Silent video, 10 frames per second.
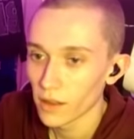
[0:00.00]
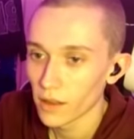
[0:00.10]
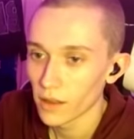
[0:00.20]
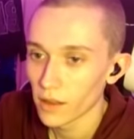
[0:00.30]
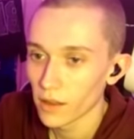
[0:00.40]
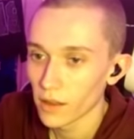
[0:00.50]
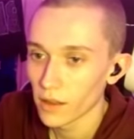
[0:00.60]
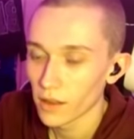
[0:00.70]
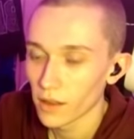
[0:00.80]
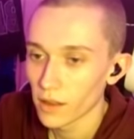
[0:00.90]

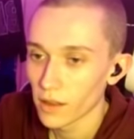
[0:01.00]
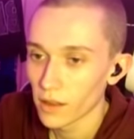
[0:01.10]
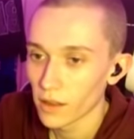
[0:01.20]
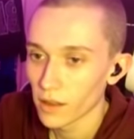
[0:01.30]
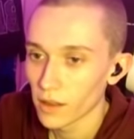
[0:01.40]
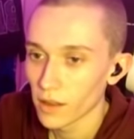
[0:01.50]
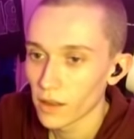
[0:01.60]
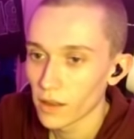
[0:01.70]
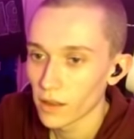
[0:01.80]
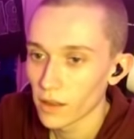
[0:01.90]

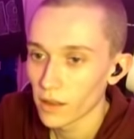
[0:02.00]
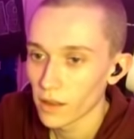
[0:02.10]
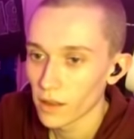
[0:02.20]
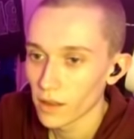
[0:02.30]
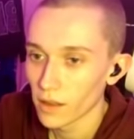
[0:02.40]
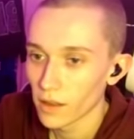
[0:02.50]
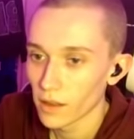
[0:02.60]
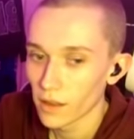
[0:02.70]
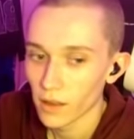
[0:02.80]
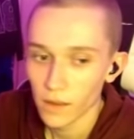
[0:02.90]

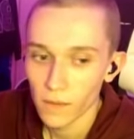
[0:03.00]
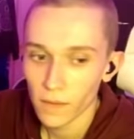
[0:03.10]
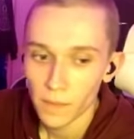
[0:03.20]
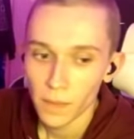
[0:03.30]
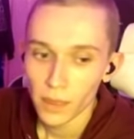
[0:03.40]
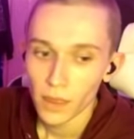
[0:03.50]
The person shown says nothing.